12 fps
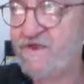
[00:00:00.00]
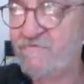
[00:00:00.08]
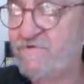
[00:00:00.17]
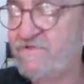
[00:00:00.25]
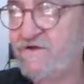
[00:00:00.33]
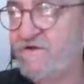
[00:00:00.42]
a
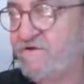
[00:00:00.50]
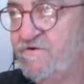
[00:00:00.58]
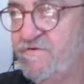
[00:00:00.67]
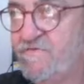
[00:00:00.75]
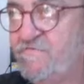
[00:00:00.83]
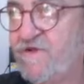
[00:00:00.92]
window here and
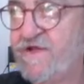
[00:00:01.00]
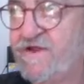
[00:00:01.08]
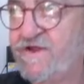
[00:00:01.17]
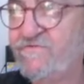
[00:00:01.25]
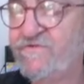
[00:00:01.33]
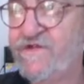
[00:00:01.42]
I'm not paying
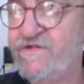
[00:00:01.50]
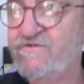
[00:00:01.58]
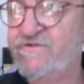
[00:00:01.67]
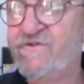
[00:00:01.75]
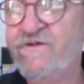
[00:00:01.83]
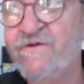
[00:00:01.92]
enough
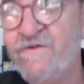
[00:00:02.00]
attention.